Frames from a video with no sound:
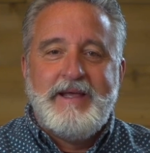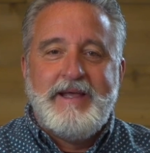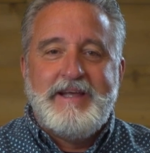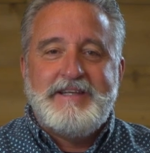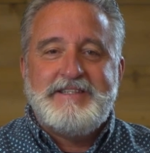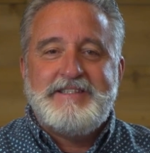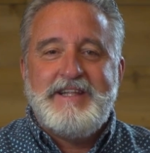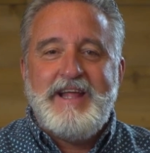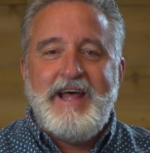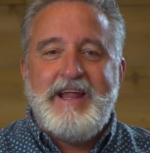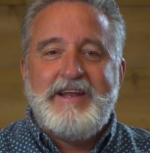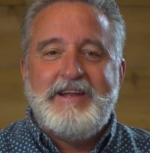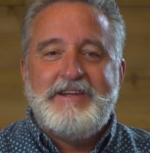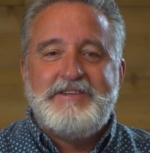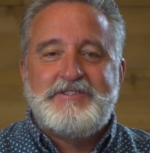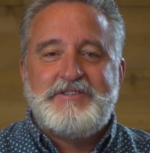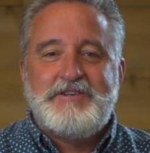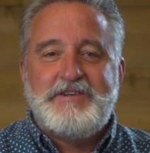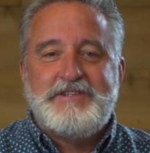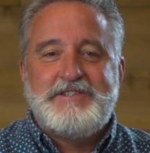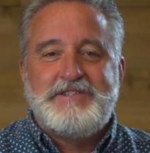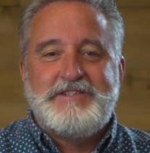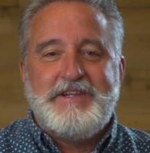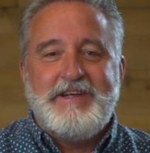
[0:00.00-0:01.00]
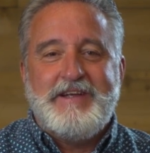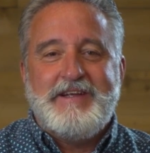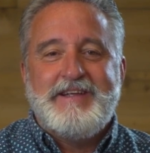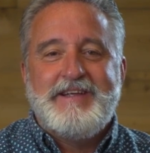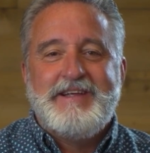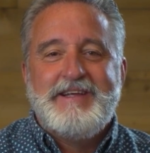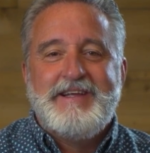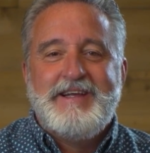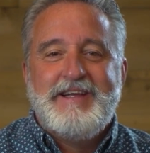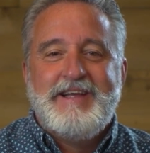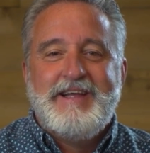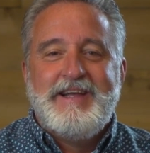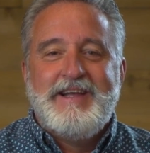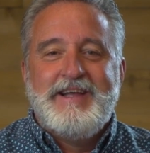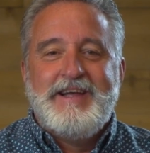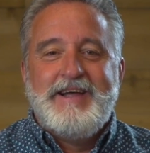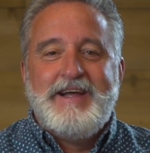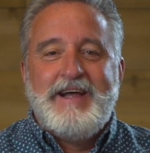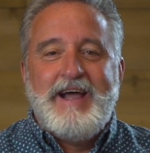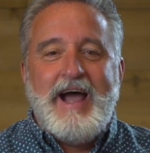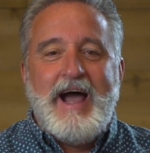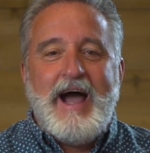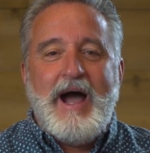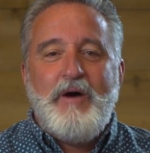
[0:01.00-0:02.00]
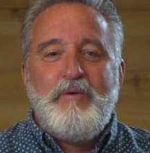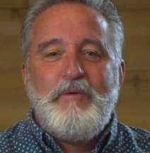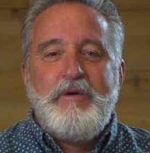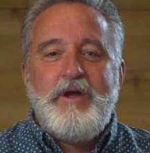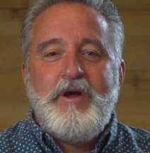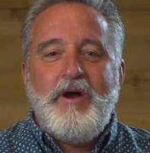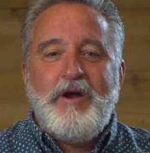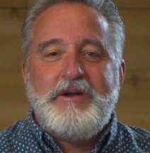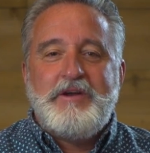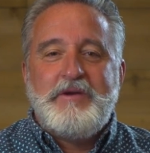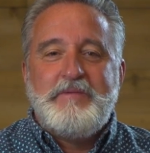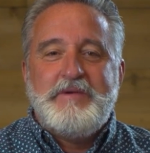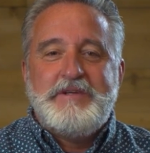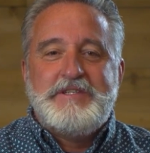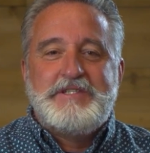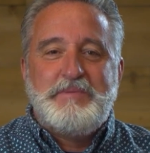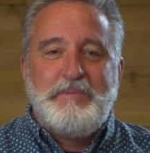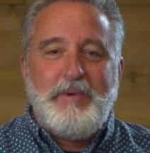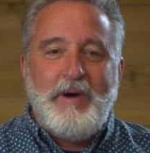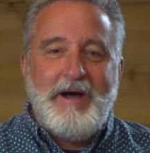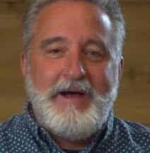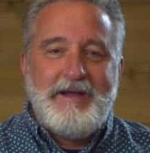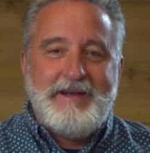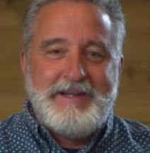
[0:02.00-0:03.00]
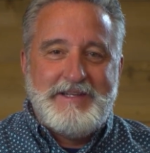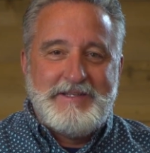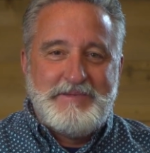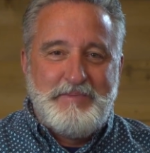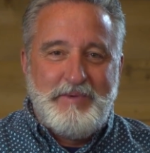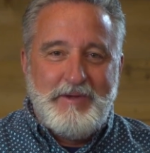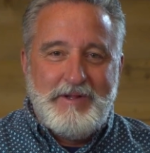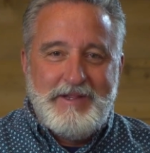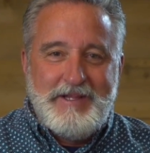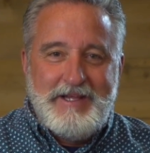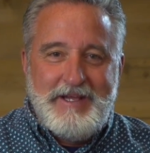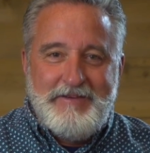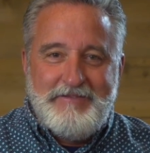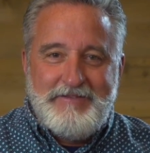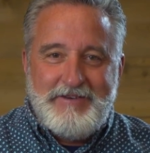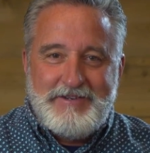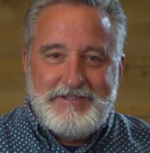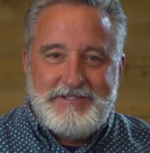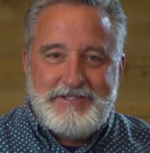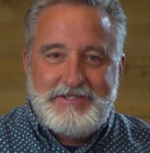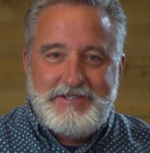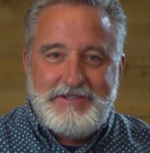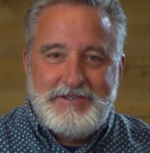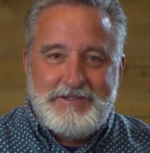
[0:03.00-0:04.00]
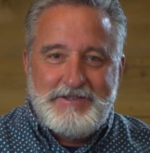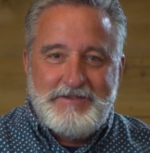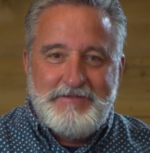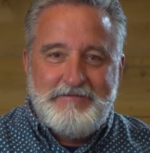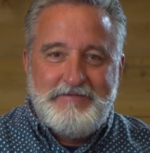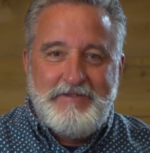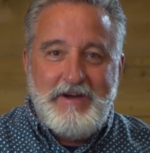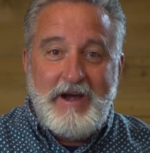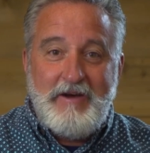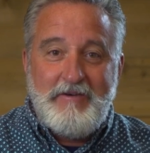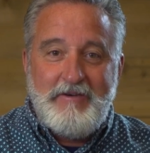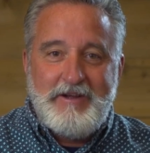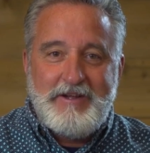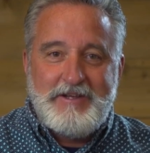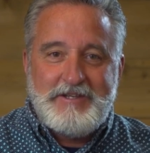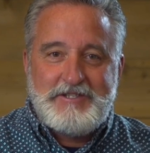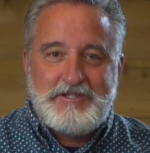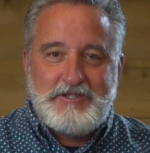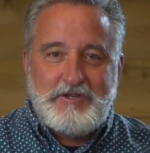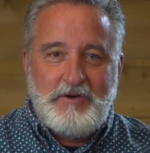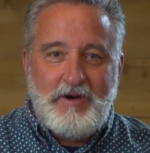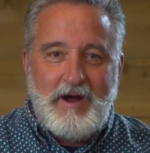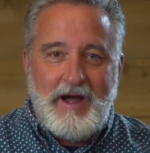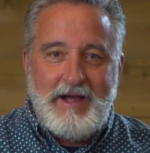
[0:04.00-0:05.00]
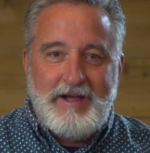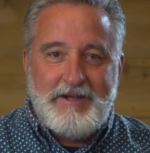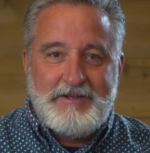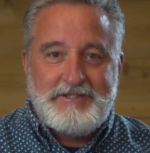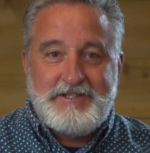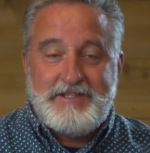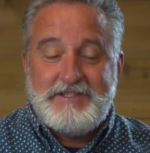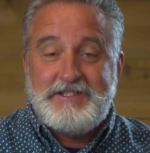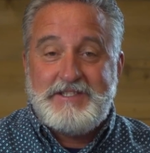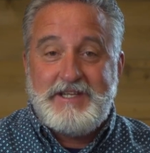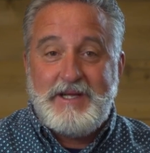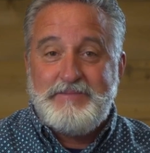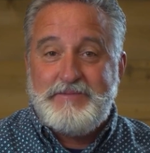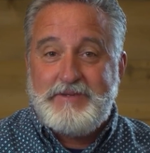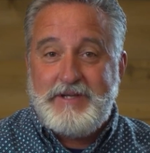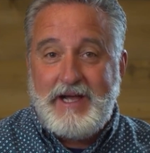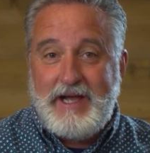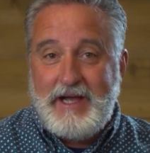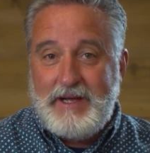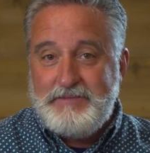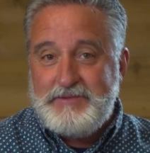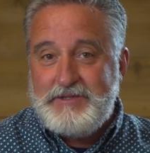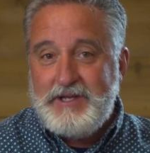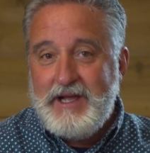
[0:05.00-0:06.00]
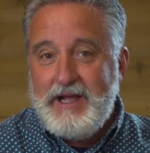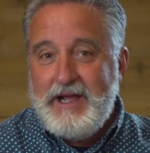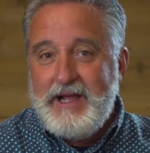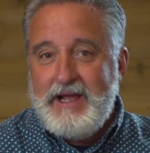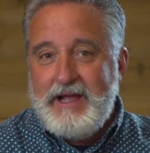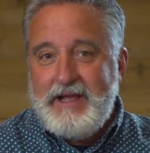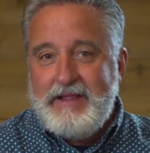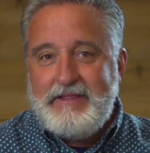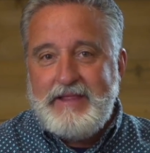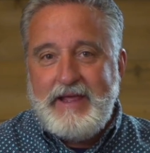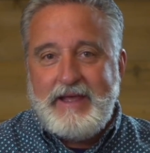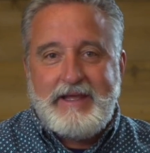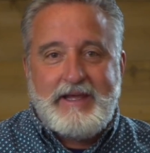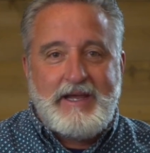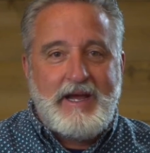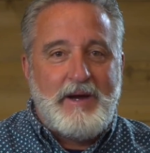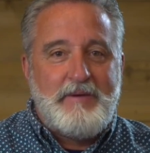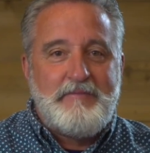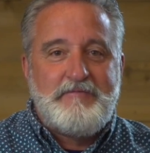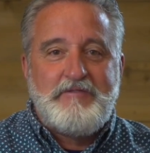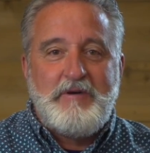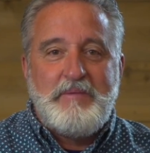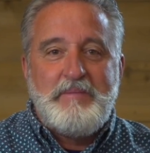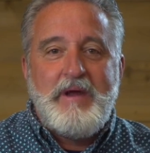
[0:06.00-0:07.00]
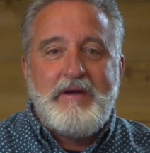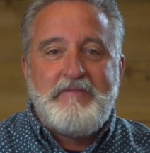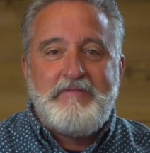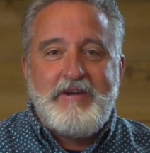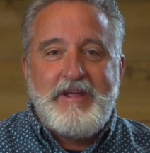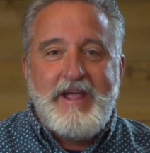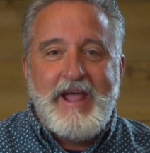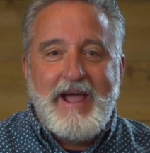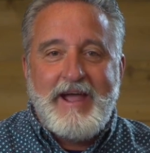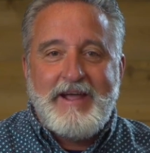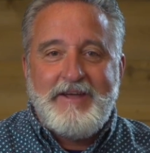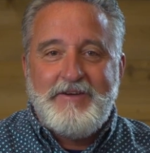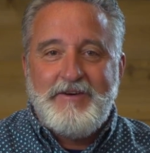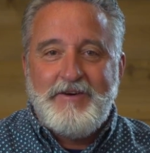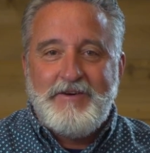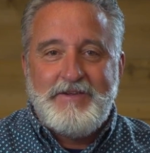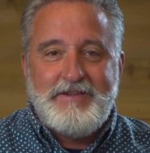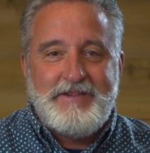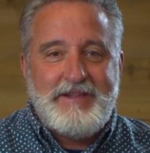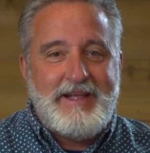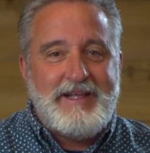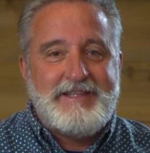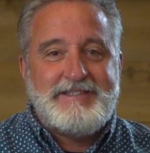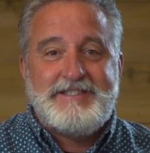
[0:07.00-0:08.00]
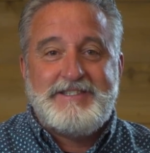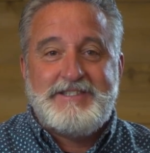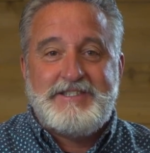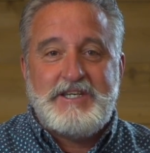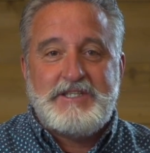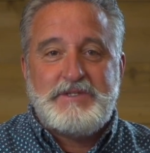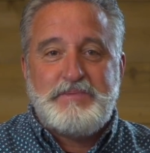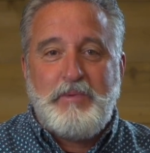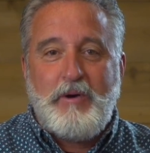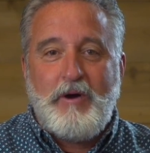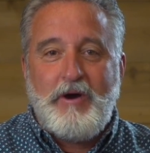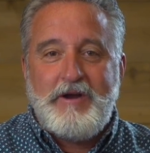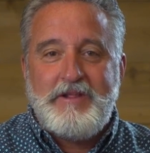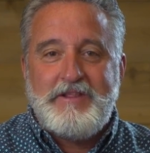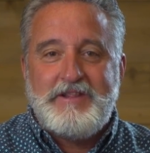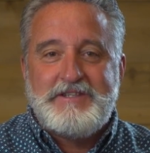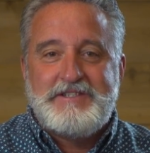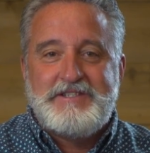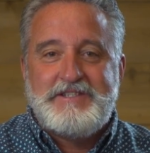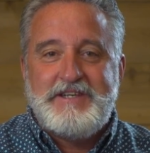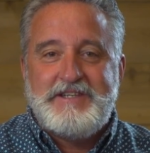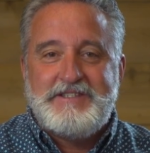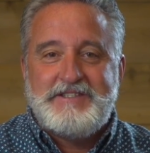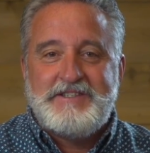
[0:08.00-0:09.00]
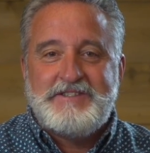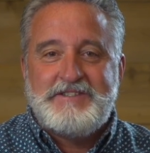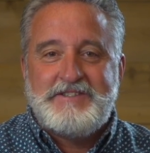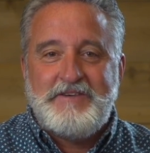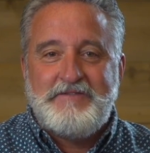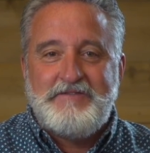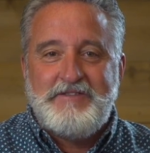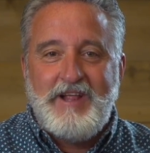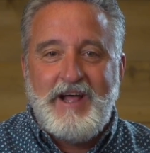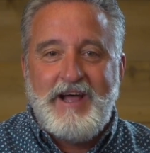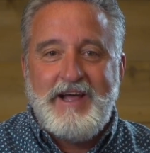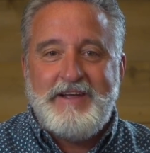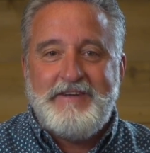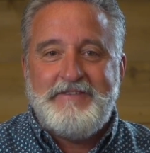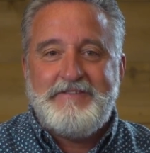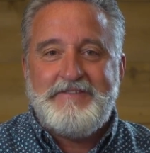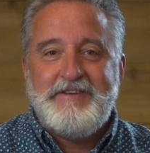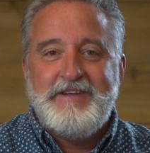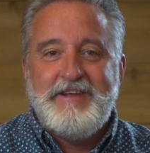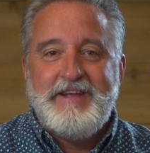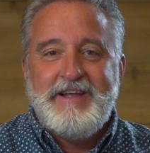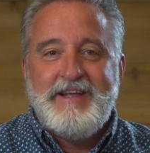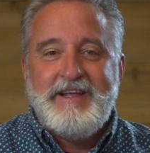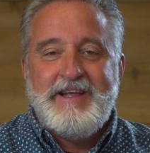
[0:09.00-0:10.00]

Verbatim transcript: Isn't that interesting? How we are to respond as believers to various trials, and sometimes they come from every angle. It's just part of the seasons of life.